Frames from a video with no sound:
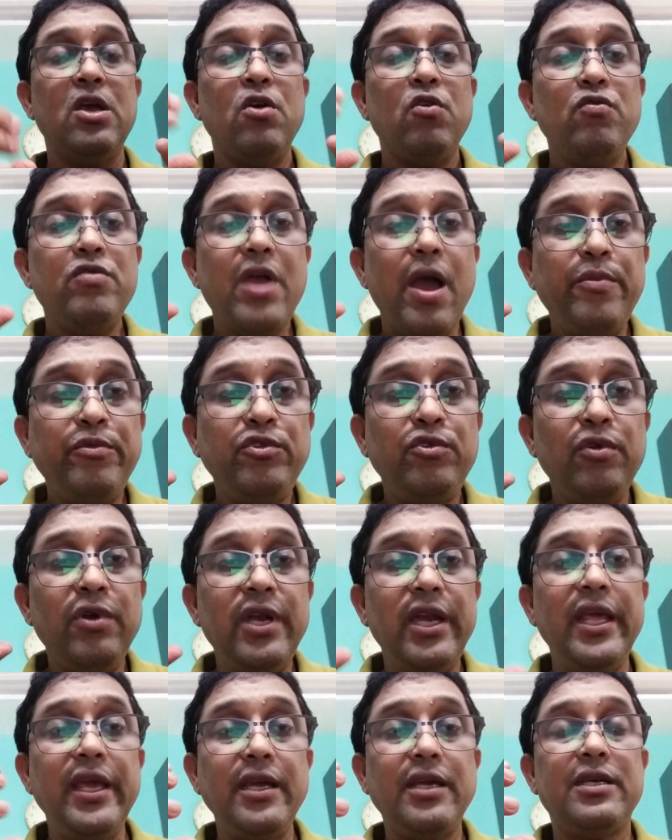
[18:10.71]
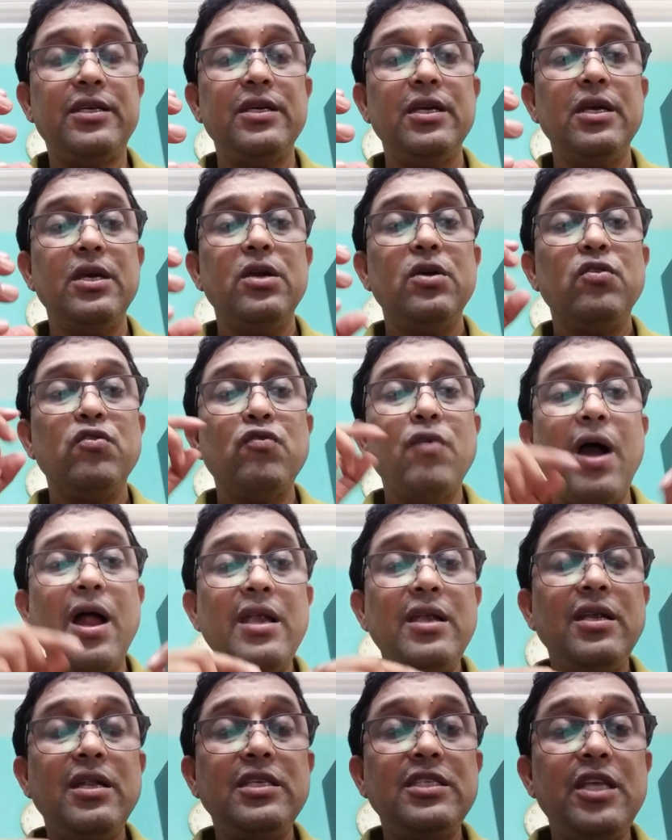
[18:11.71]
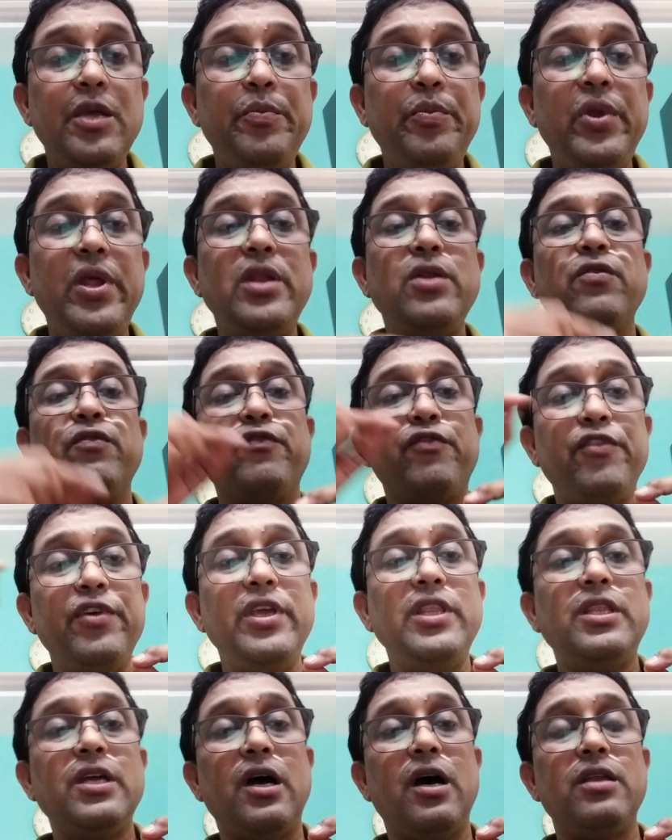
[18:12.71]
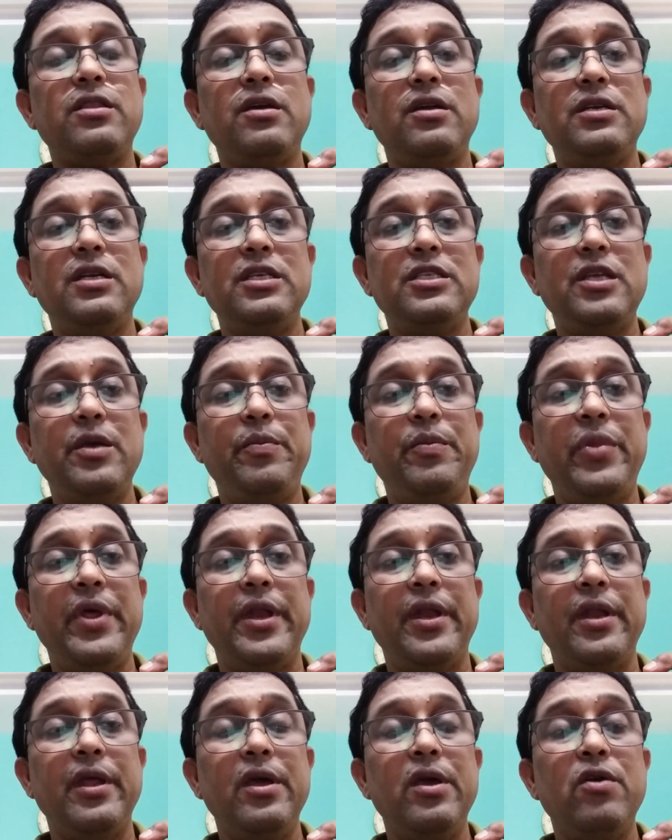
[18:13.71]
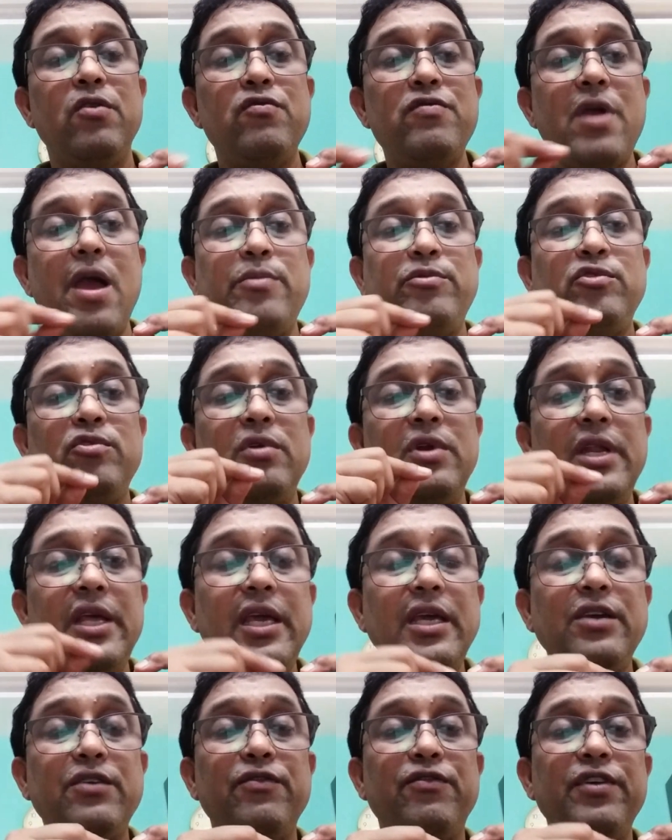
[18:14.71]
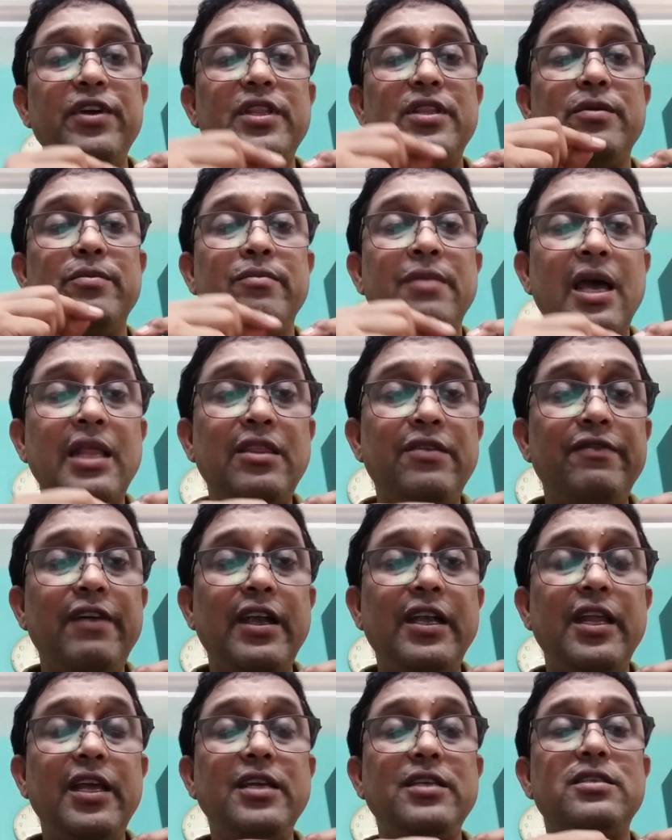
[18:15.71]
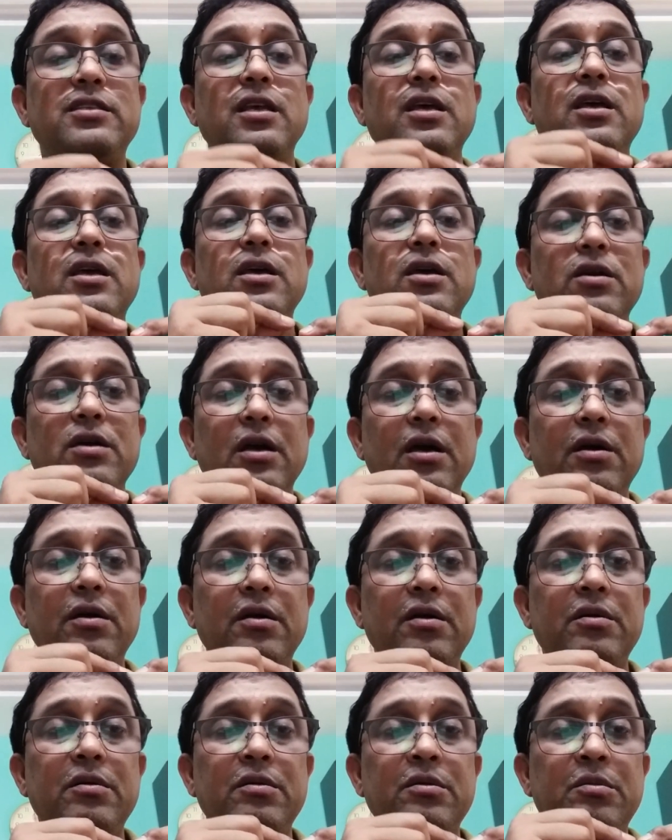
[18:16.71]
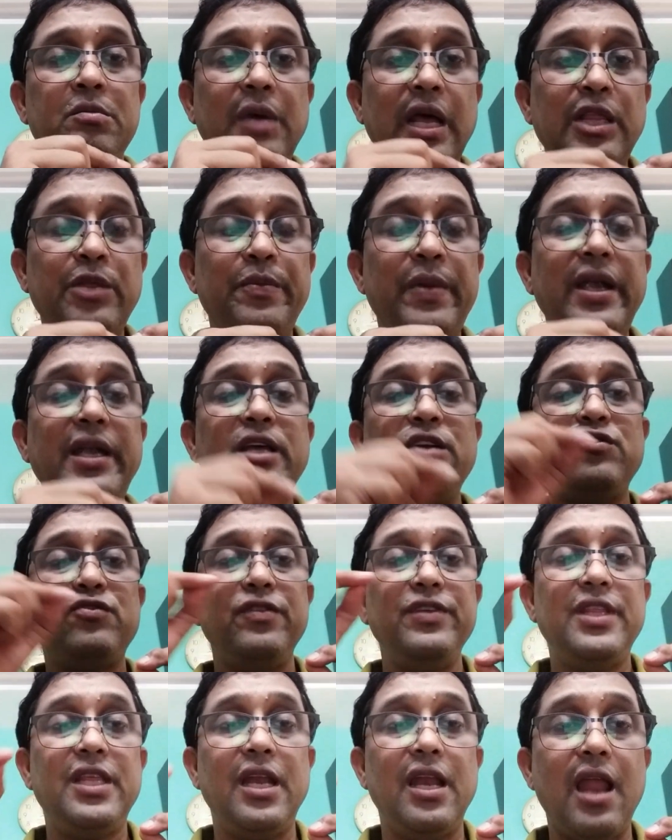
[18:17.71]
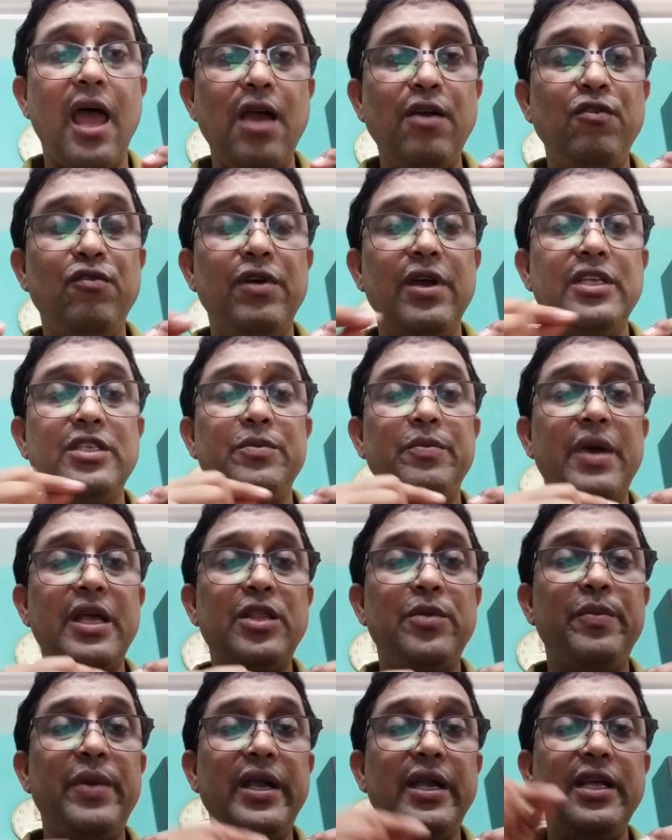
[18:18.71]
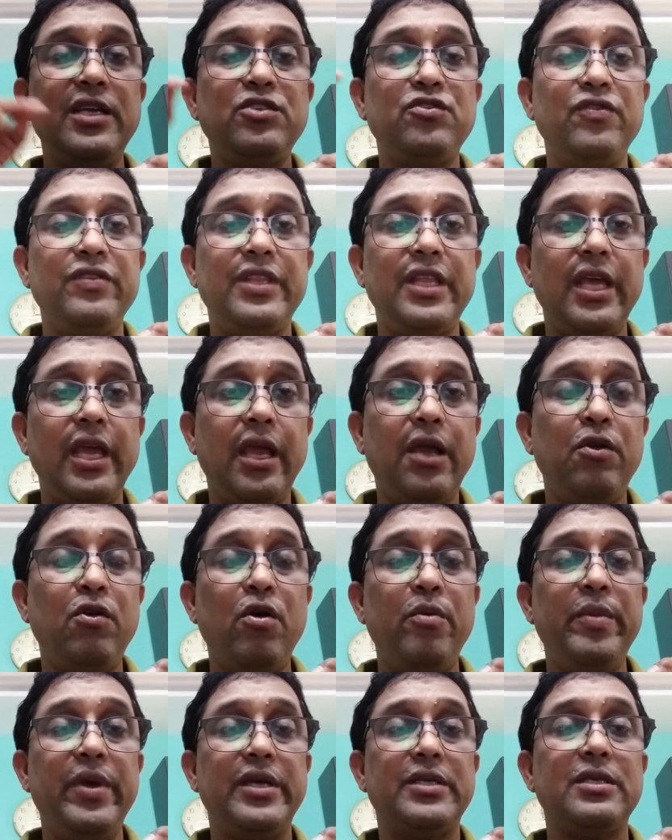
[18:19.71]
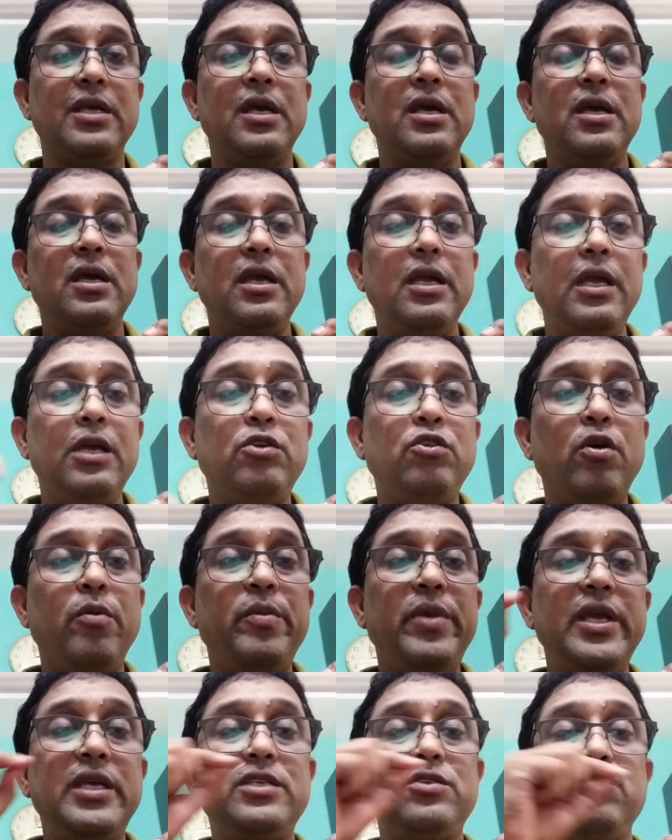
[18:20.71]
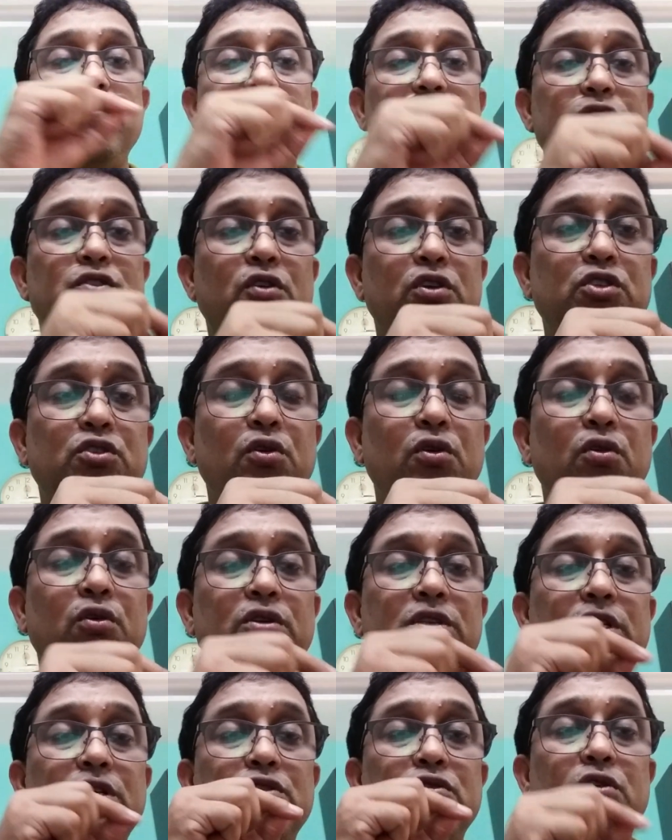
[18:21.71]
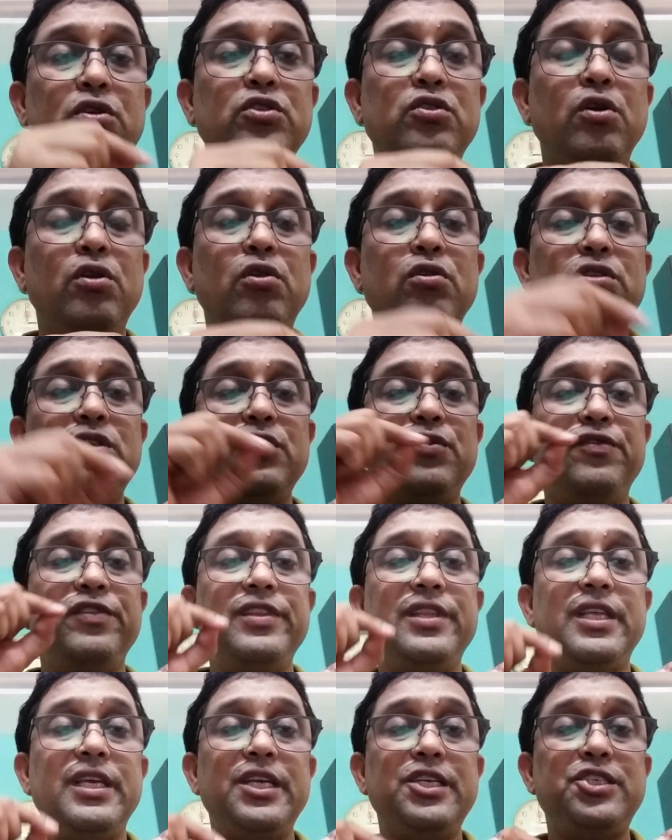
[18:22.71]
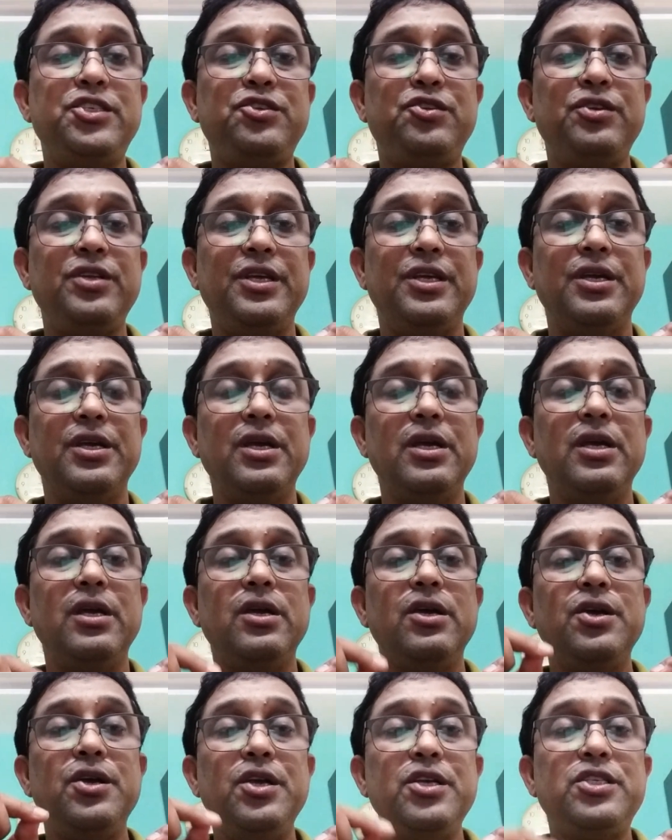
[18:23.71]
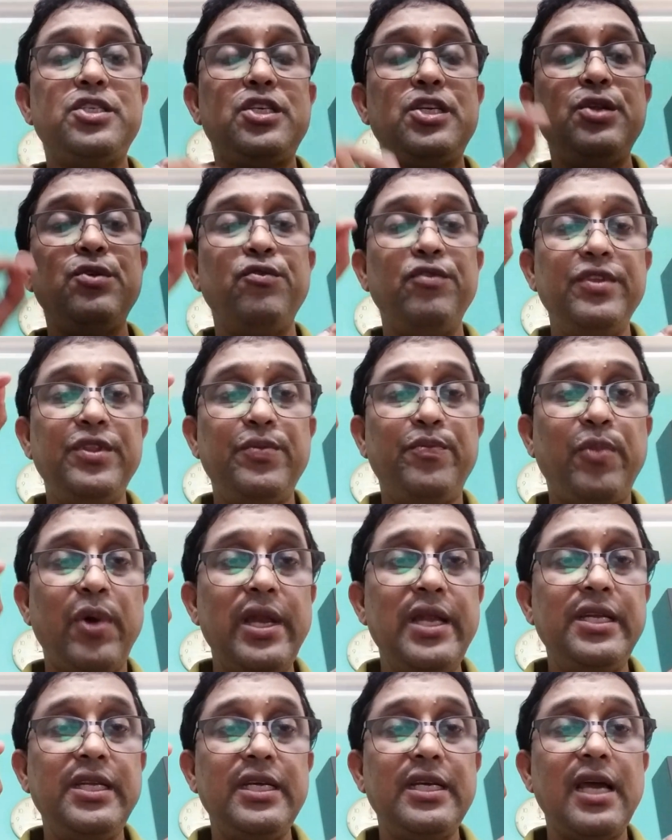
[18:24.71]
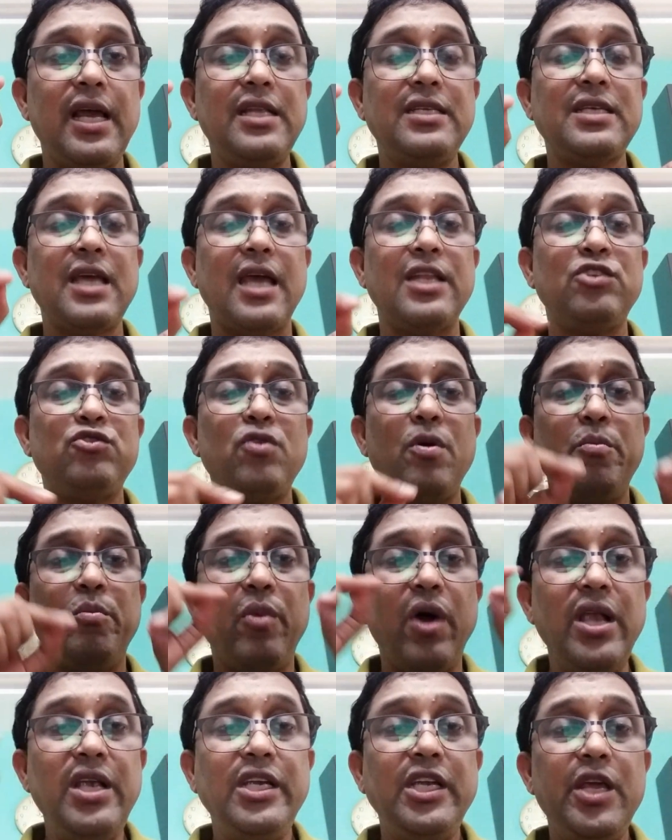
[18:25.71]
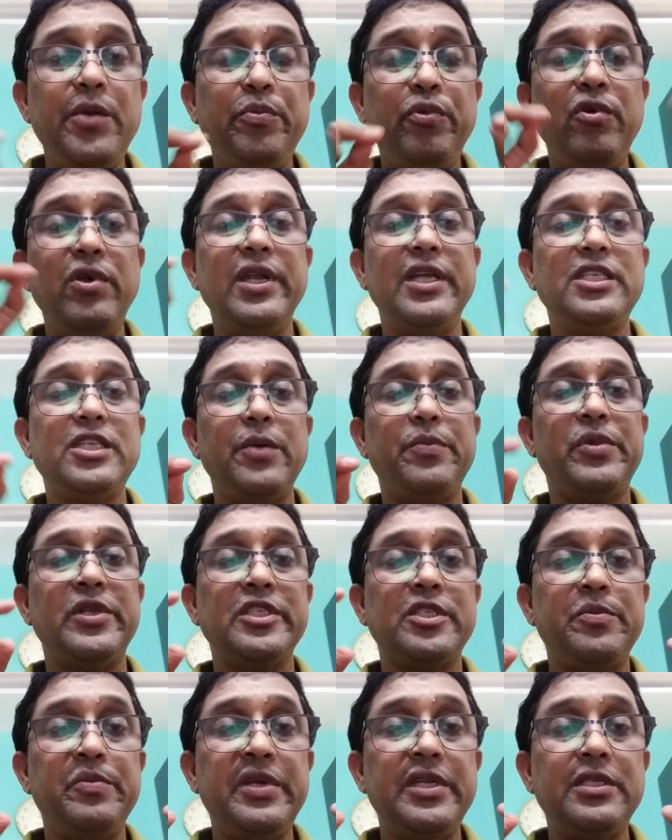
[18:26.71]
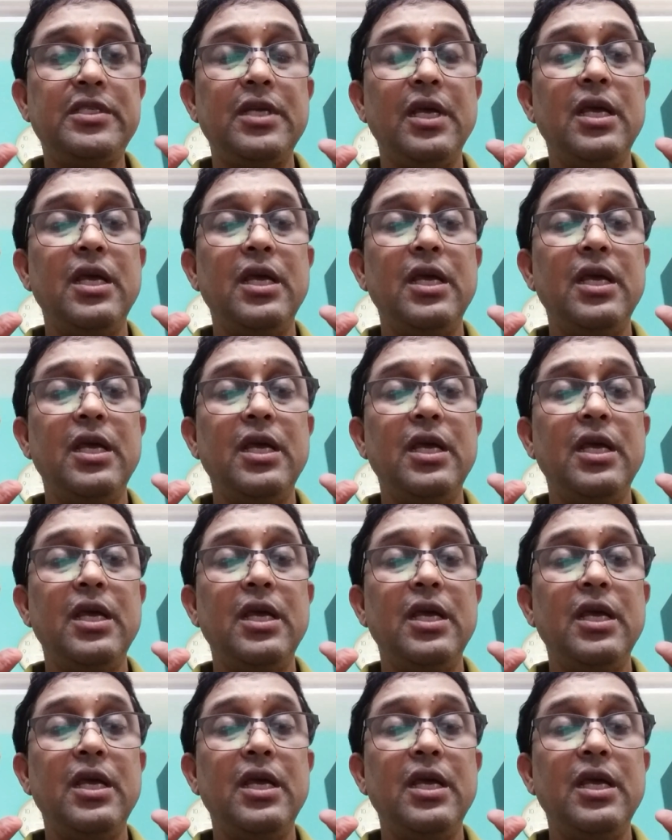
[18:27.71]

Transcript: We have to link one discipline with other discipline. We have to link with mathematics, mathematics with language, mathematics with economics, economics with sociology, sociology with history, history with political science. So multiple disciplines means